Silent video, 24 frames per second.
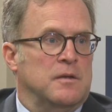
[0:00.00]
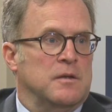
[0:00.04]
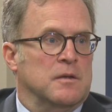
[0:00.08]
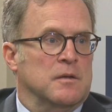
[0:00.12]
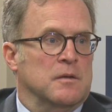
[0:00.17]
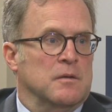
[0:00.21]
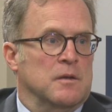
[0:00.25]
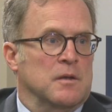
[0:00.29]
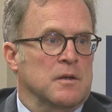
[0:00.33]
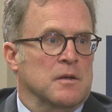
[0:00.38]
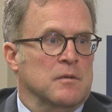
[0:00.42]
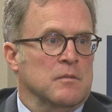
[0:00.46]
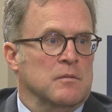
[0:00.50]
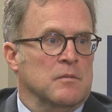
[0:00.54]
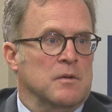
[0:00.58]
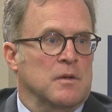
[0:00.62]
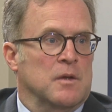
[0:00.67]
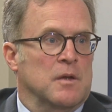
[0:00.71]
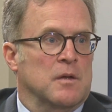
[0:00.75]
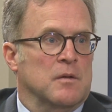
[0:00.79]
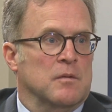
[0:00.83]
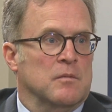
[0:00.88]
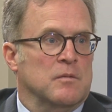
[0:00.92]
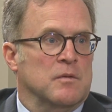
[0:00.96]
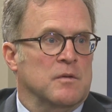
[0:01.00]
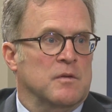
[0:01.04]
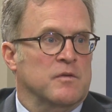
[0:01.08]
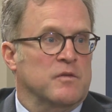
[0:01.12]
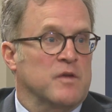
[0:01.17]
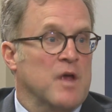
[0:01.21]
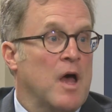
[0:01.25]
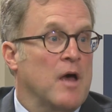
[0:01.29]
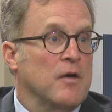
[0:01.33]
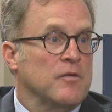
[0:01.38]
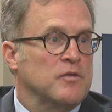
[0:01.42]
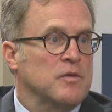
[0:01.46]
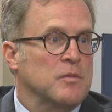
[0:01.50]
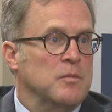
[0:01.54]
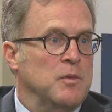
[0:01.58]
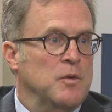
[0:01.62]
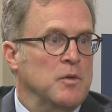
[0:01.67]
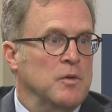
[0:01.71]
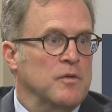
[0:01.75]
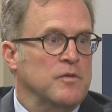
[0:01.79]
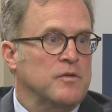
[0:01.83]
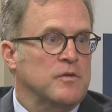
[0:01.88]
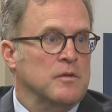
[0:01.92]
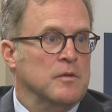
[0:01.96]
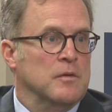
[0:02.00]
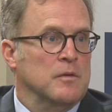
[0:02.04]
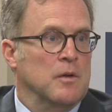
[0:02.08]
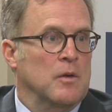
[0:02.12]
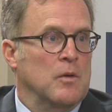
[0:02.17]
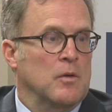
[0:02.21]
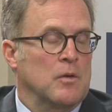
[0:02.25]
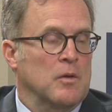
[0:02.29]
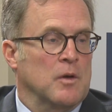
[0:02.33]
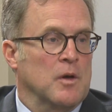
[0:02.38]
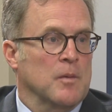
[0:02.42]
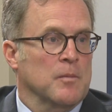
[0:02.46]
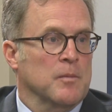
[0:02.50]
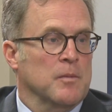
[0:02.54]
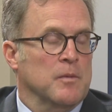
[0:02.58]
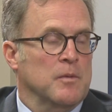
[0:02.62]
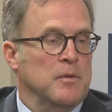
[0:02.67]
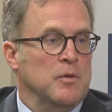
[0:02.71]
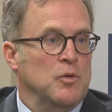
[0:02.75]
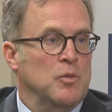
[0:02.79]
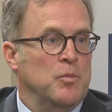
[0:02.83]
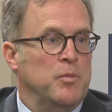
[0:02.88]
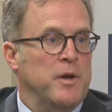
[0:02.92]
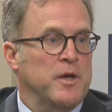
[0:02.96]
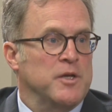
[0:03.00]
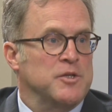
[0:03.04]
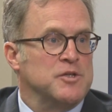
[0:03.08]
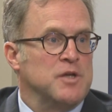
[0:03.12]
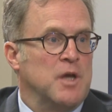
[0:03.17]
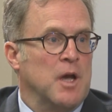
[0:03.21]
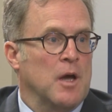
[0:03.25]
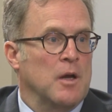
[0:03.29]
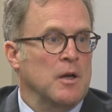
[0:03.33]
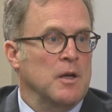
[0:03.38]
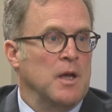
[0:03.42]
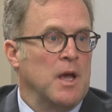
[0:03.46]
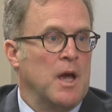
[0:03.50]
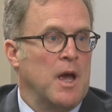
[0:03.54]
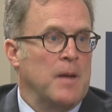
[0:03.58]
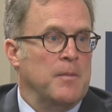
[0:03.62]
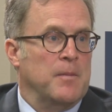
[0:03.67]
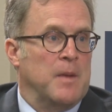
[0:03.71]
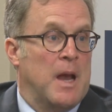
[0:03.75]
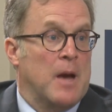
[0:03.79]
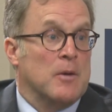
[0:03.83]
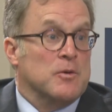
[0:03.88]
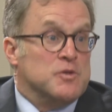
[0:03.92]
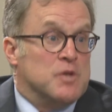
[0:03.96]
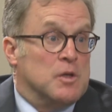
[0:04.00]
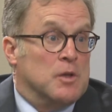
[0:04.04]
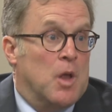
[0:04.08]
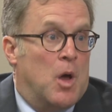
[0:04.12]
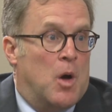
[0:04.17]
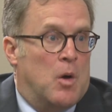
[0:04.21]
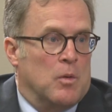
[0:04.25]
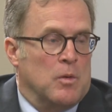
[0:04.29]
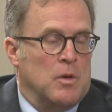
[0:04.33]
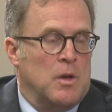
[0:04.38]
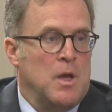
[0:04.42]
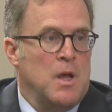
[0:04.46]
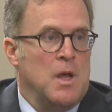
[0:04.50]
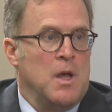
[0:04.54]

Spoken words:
and dissolve some units in local government in DuPage County, I was alone.